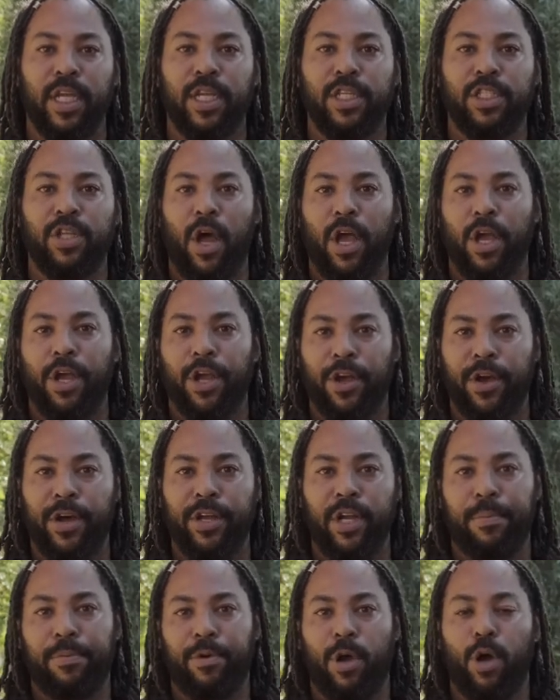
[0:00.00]
So our
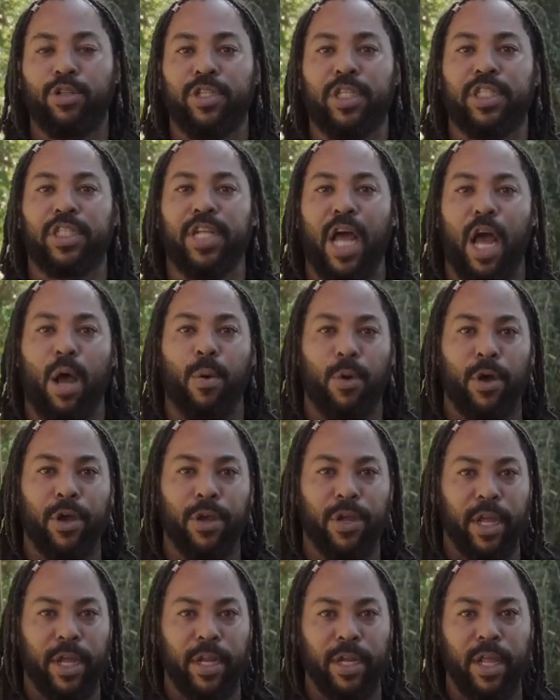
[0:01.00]
current approach is not
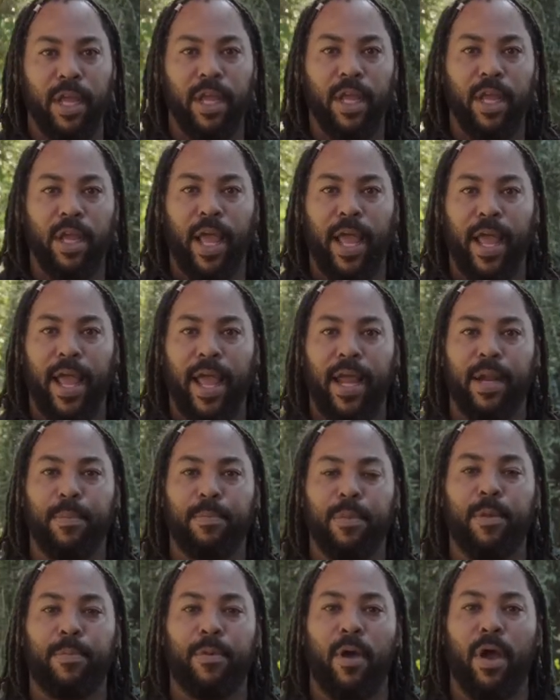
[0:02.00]
working, and
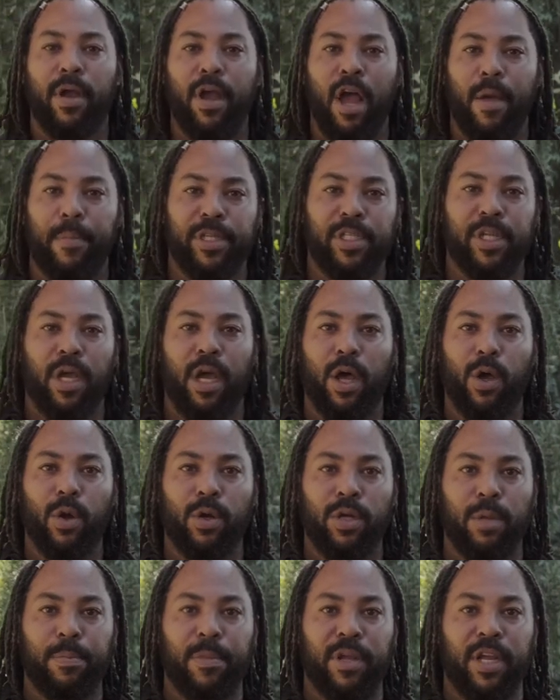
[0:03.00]
people are coming to
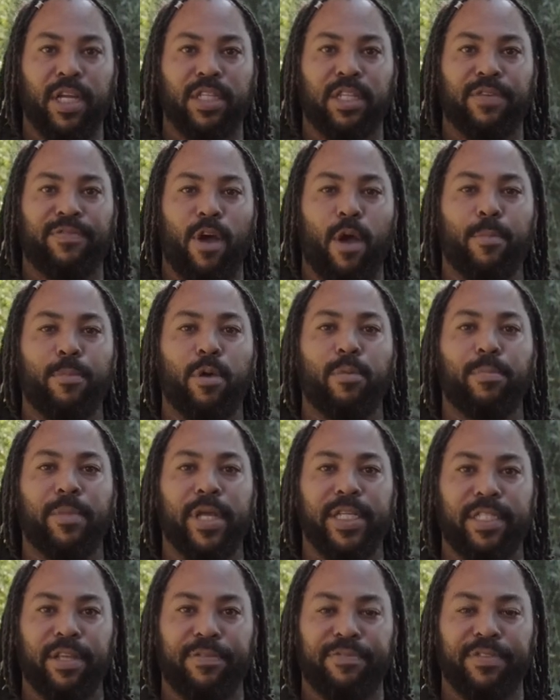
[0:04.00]
Oakland because of our
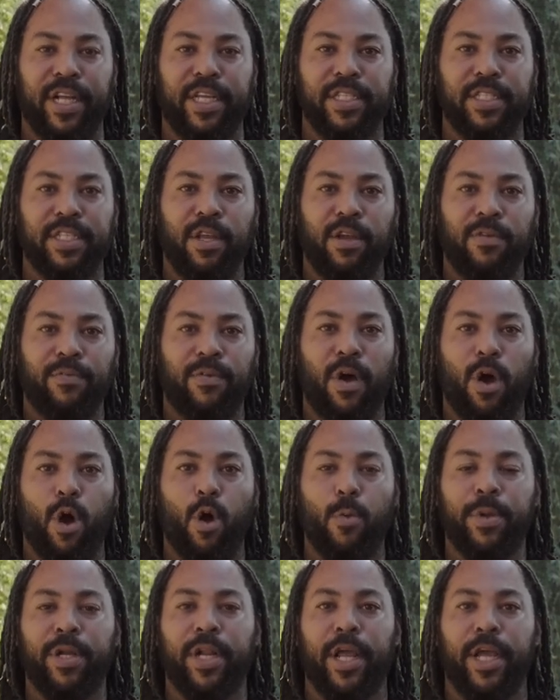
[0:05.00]
permissiveness for
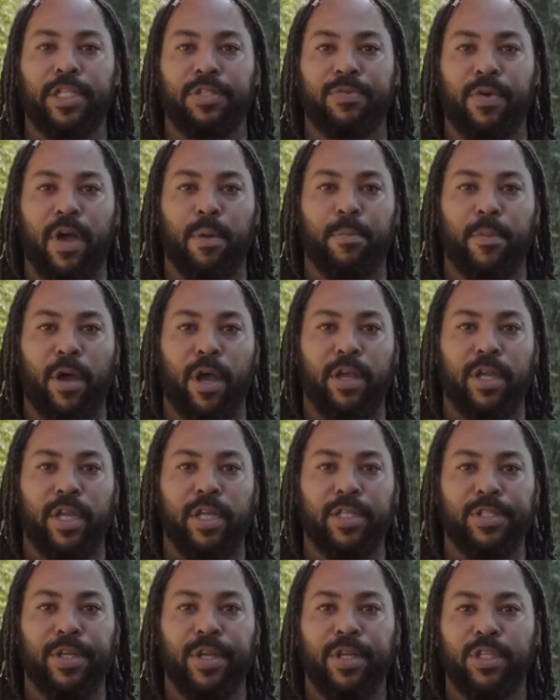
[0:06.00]
open-air drug markets.